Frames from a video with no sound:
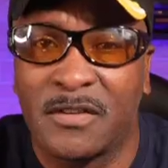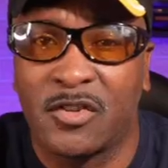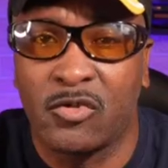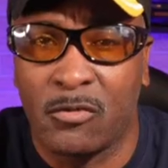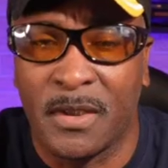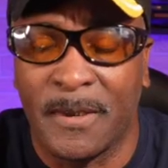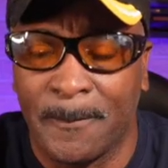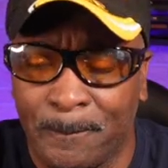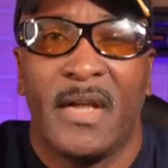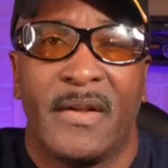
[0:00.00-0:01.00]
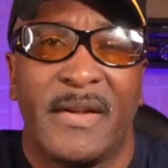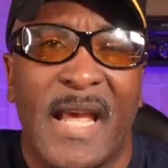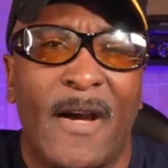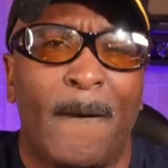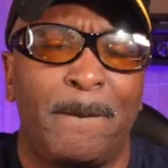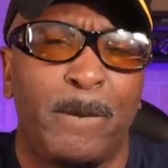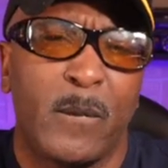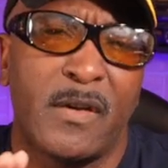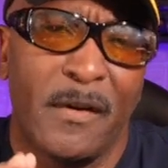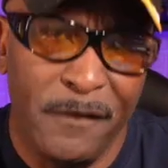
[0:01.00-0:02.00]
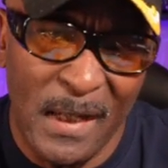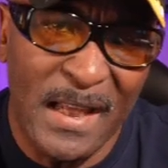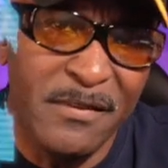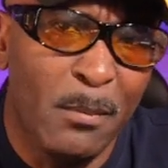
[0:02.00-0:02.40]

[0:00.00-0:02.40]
the screen. Now, the Flex